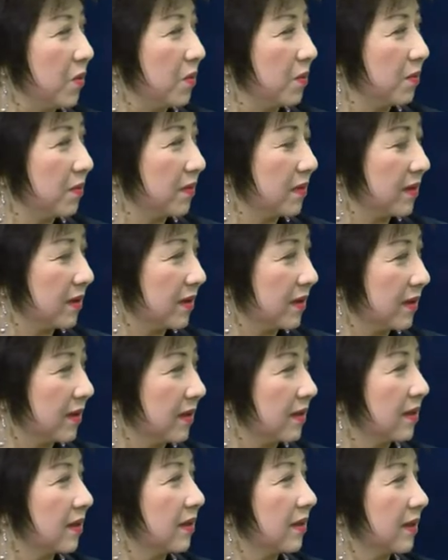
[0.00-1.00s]

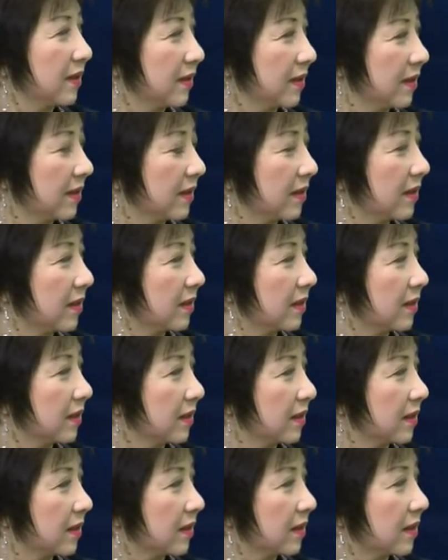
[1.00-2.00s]

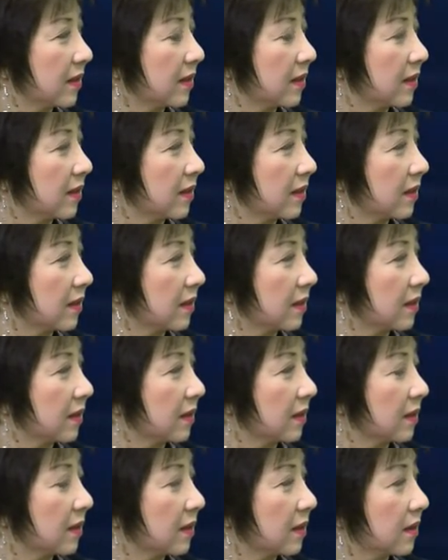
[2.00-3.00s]

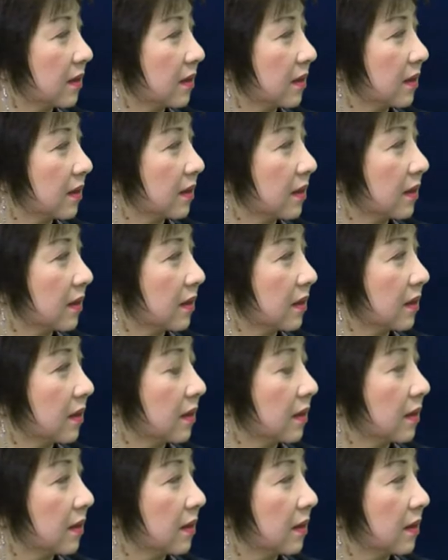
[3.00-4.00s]

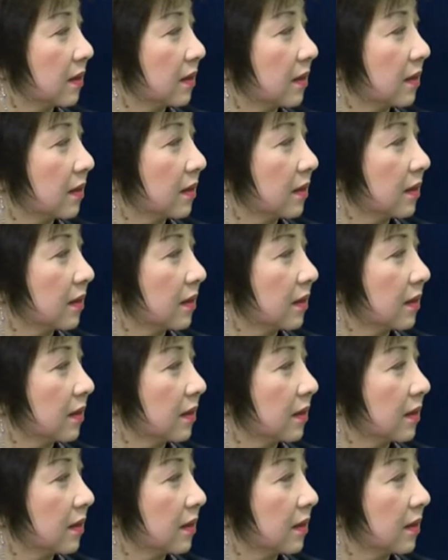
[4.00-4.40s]
[no speech]